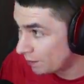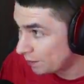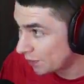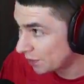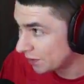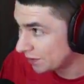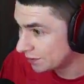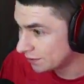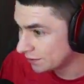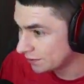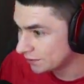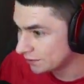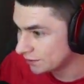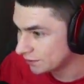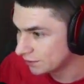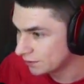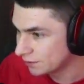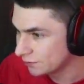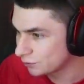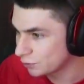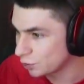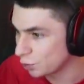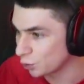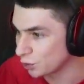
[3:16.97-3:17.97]

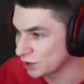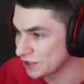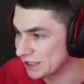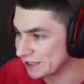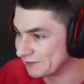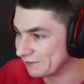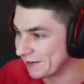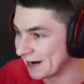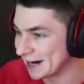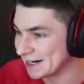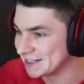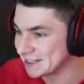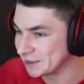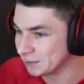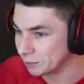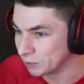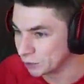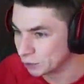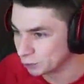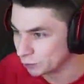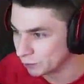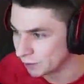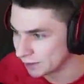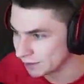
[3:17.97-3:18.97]
Of course he finds a
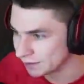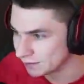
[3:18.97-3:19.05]
blue one.